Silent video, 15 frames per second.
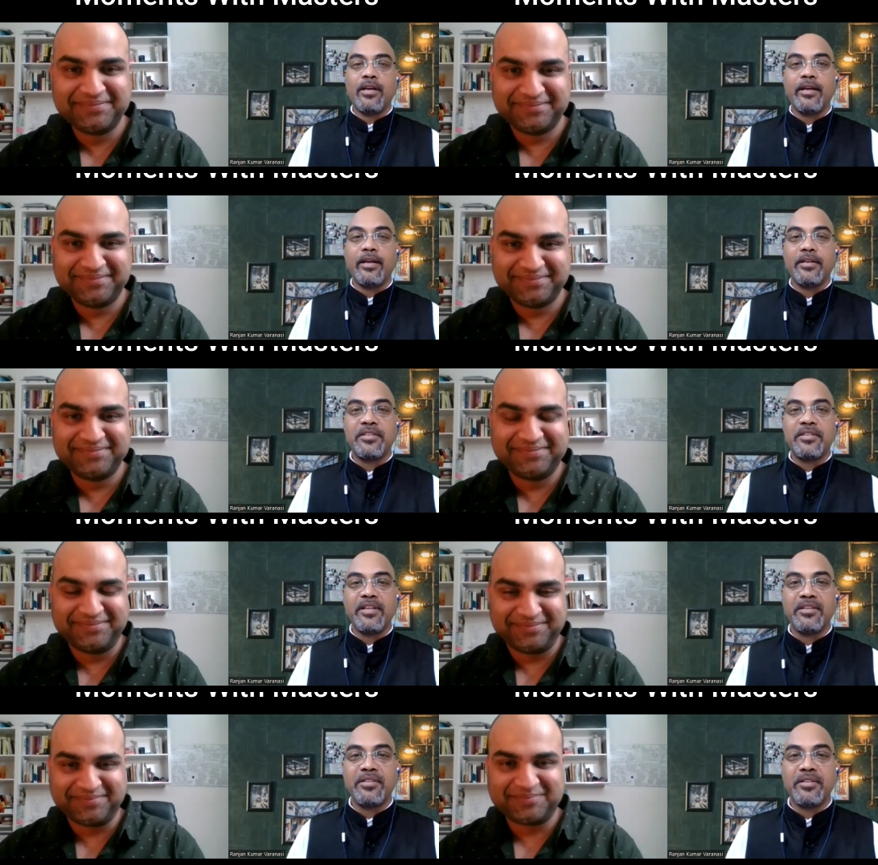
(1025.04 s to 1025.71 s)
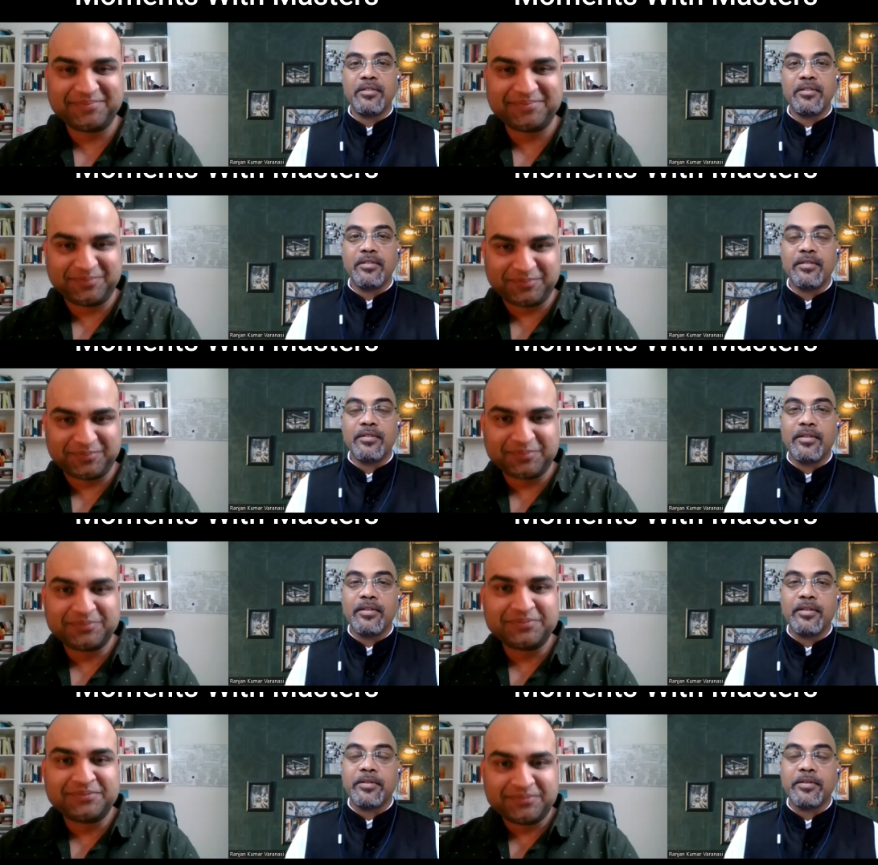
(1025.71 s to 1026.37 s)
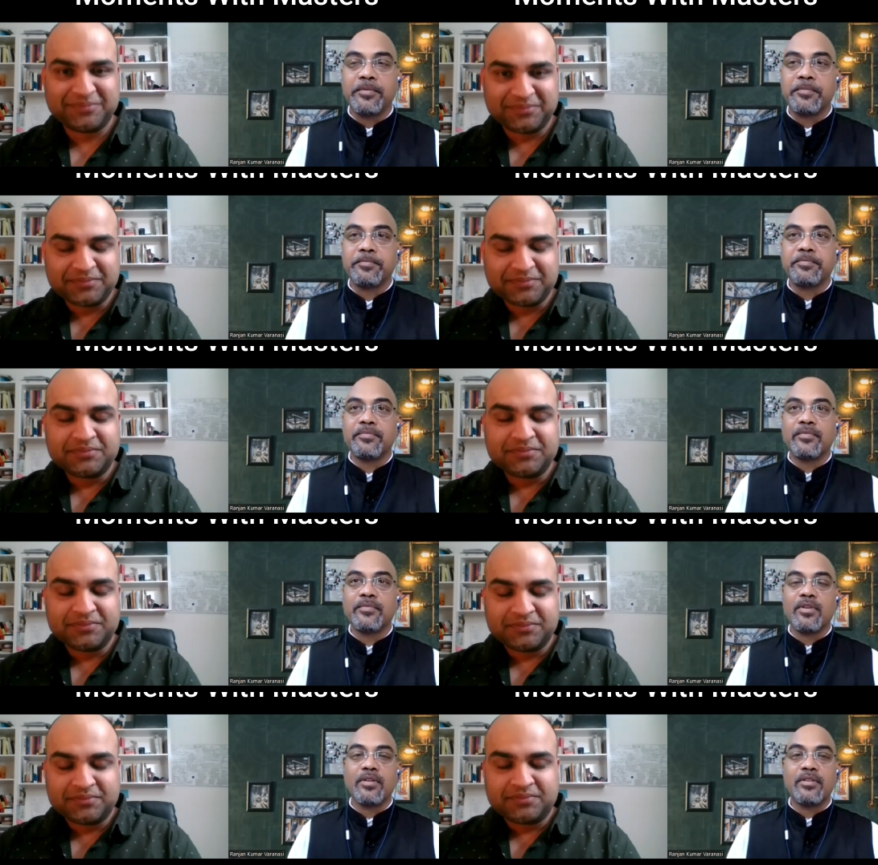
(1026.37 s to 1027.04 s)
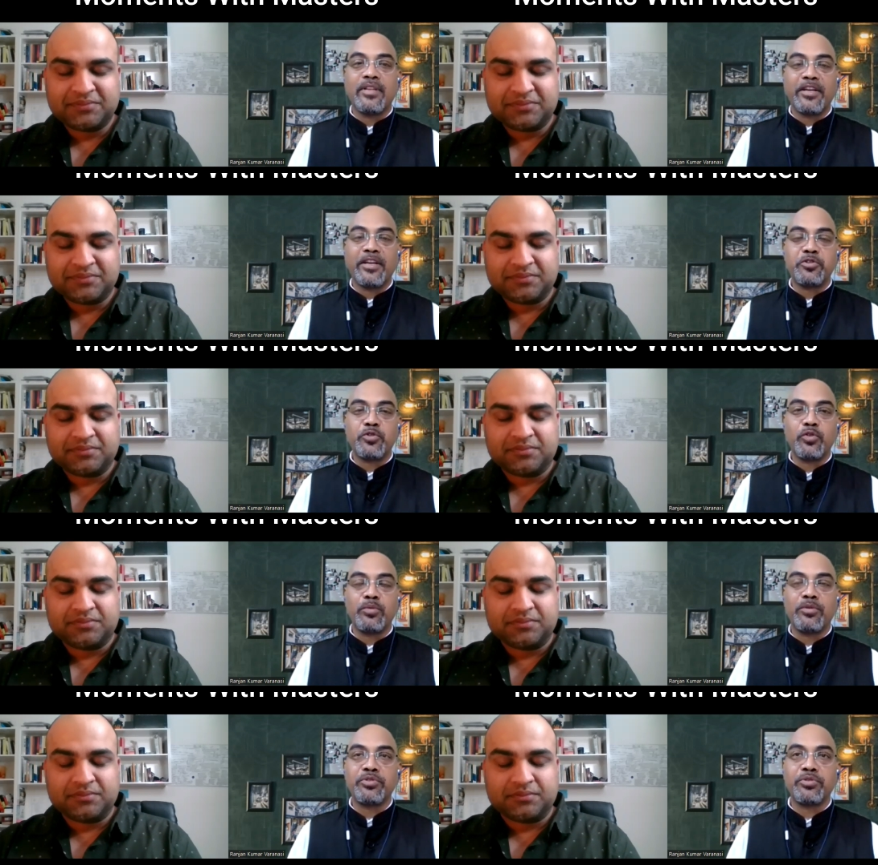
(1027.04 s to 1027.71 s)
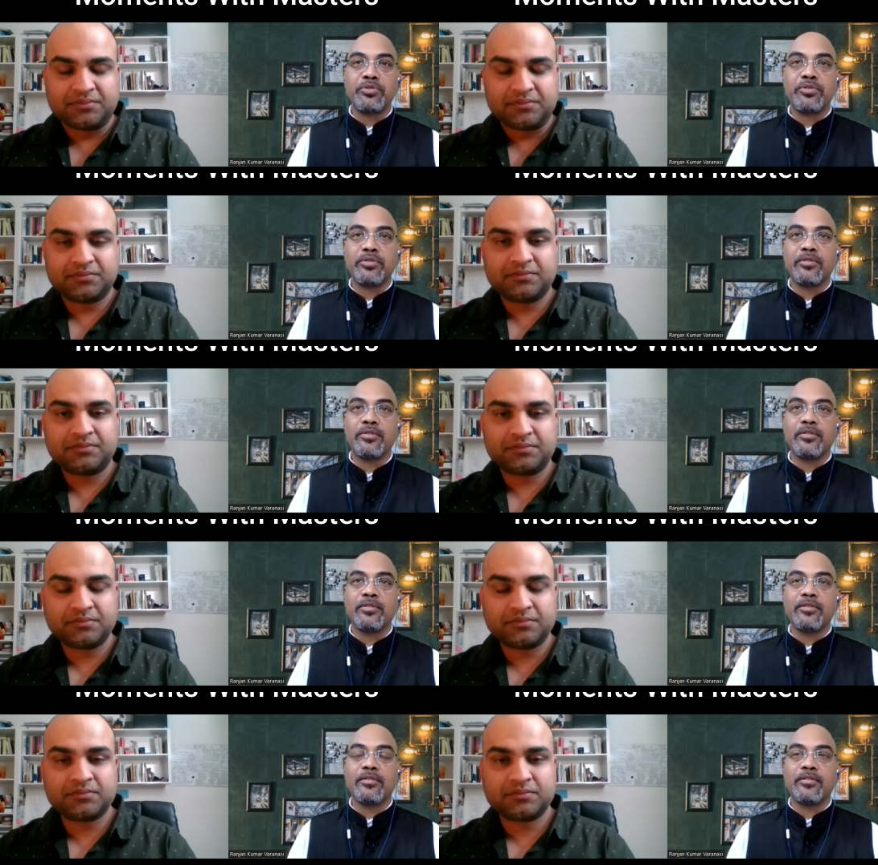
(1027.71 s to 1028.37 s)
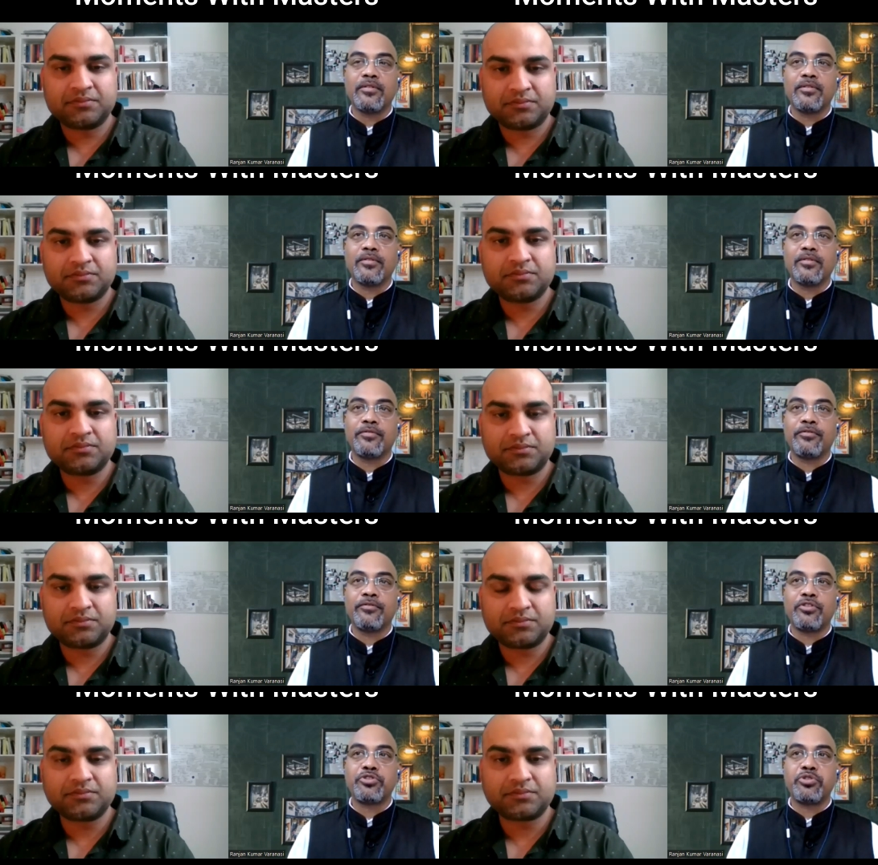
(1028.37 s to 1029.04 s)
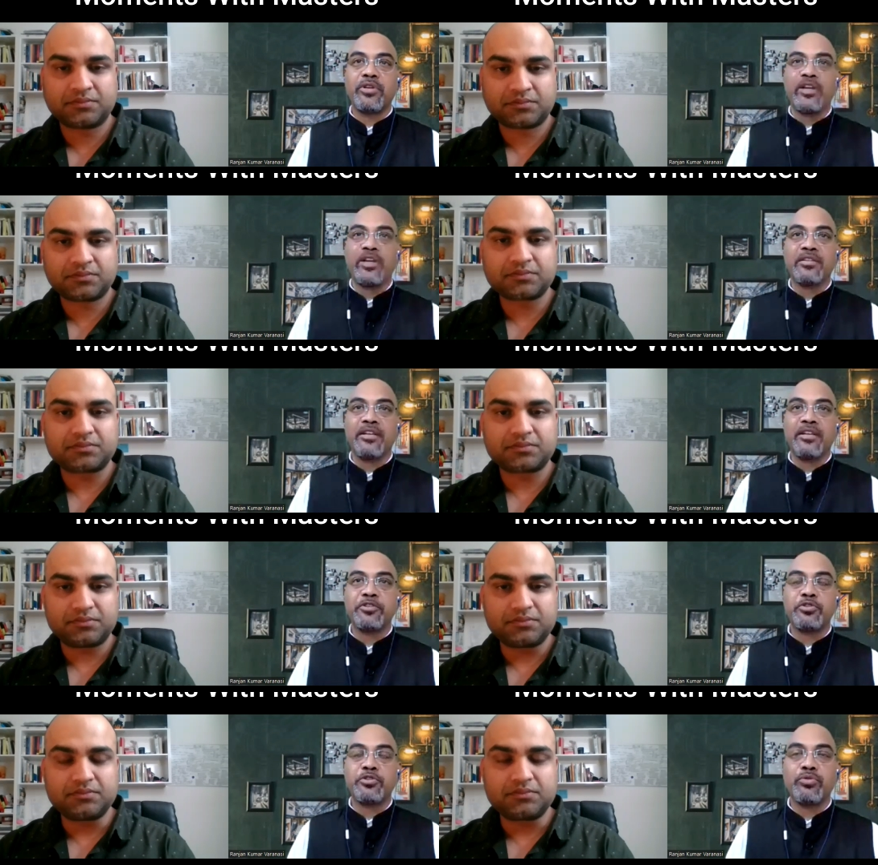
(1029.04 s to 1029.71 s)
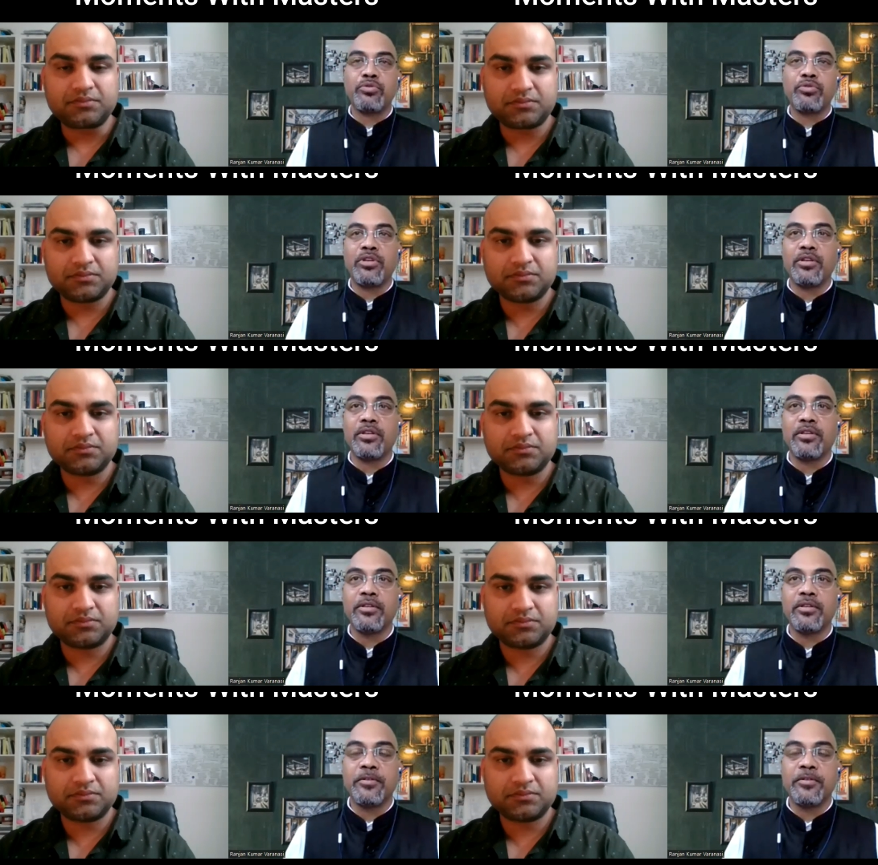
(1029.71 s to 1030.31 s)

Speaker 1: It did. Um, thank you so much for sharing that story